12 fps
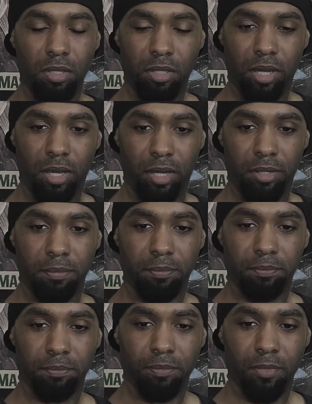Yeah.
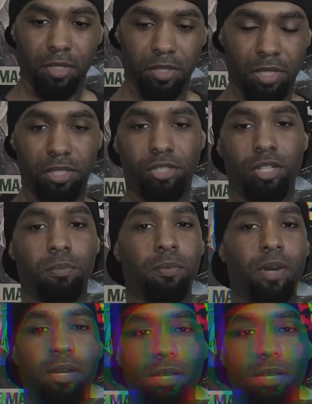So let's jump right